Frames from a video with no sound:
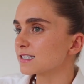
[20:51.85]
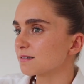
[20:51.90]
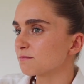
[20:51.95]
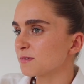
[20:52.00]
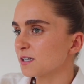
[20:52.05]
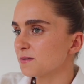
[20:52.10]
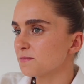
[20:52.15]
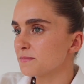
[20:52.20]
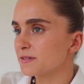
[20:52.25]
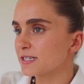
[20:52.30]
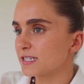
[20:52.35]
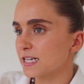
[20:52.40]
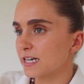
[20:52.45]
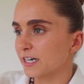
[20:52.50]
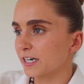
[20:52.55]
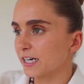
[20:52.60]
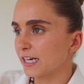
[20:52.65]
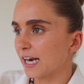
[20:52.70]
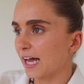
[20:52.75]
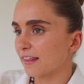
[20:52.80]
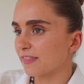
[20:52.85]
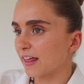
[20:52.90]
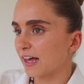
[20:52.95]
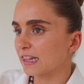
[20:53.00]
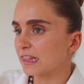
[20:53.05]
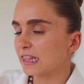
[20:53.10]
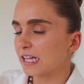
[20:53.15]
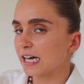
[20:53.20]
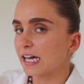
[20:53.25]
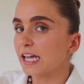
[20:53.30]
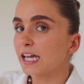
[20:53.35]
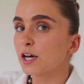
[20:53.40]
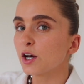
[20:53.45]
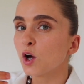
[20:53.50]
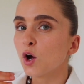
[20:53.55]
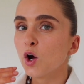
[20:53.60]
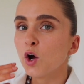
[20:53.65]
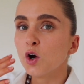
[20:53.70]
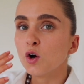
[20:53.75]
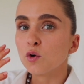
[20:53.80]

sometimes staring at that light